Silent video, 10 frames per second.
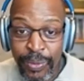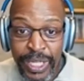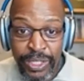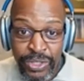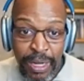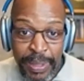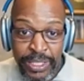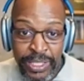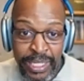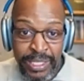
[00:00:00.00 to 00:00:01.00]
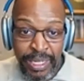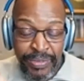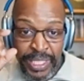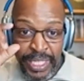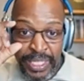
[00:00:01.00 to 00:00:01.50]
Uh, we could talk about John
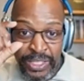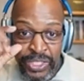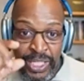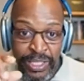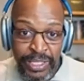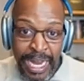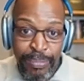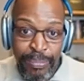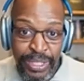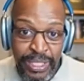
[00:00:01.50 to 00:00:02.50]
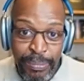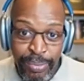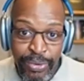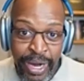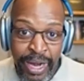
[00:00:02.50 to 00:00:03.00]
17 and Jesus' high priestly
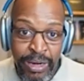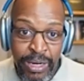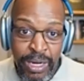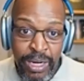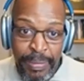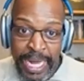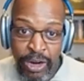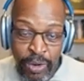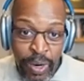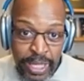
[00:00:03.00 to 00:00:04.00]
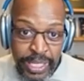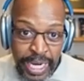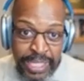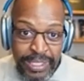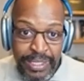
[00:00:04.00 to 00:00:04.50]
prayer about our
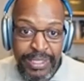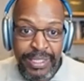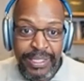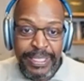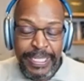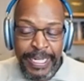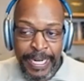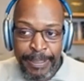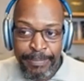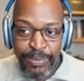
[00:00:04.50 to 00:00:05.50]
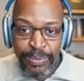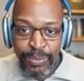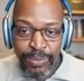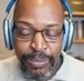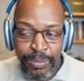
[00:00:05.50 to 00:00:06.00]
oneness, um,
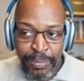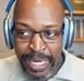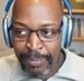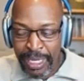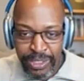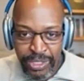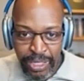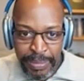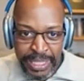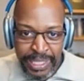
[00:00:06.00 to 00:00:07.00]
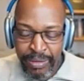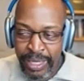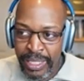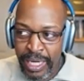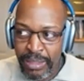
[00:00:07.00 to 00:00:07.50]
but I'm not going to talk about that
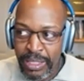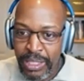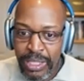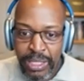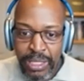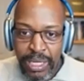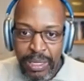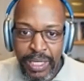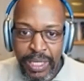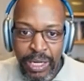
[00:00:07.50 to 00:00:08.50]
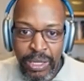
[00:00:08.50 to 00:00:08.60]
right now. I'm